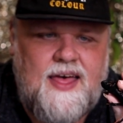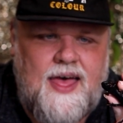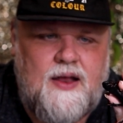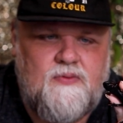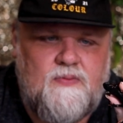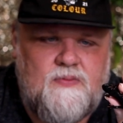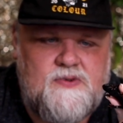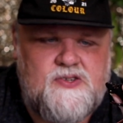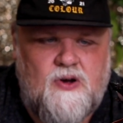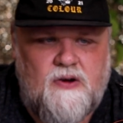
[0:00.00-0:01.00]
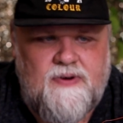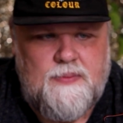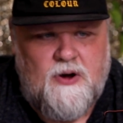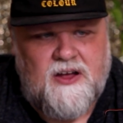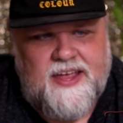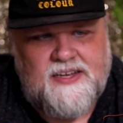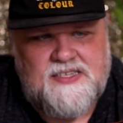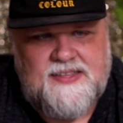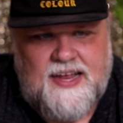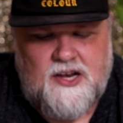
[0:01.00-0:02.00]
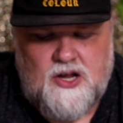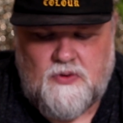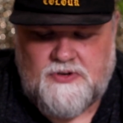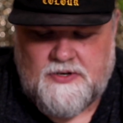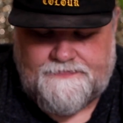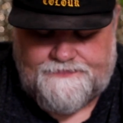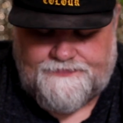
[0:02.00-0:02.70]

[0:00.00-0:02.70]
and strong red markings, they don't.